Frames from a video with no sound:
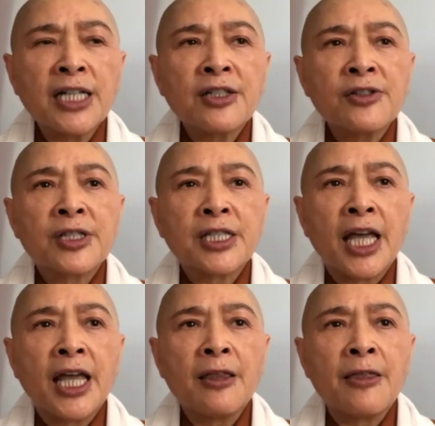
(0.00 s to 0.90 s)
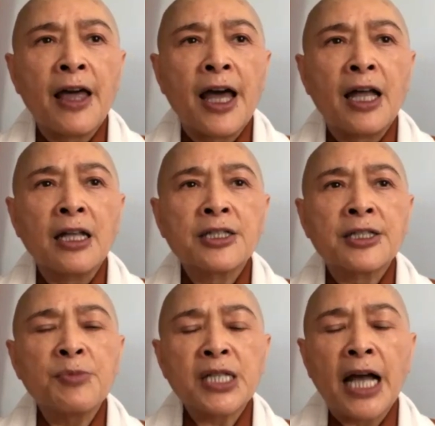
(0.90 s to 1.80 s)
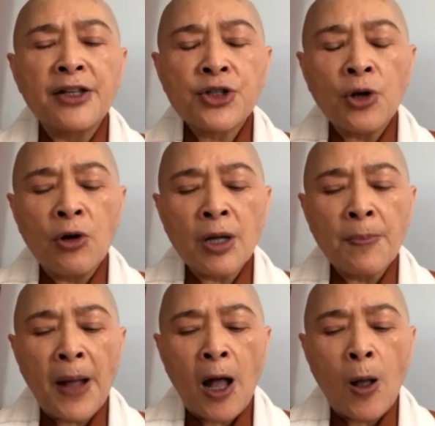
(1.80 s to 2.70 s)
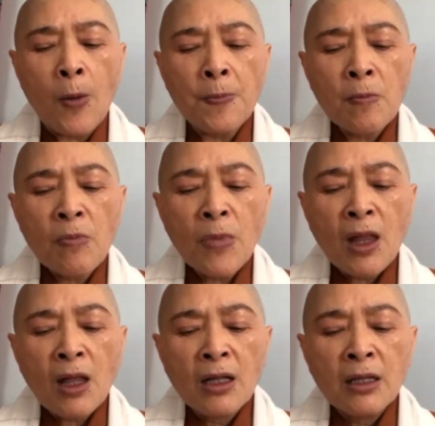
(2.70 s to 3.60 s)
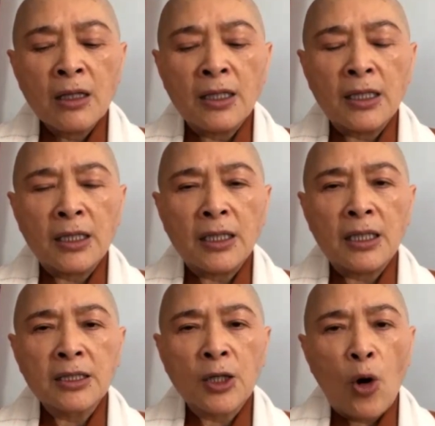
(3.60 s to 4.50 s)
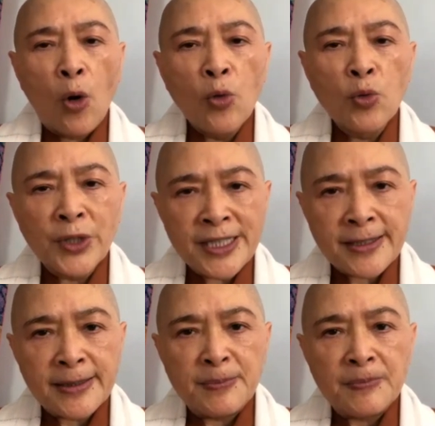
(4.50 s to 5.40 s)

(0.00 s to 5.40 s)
to say that since I talk about the old wisdom,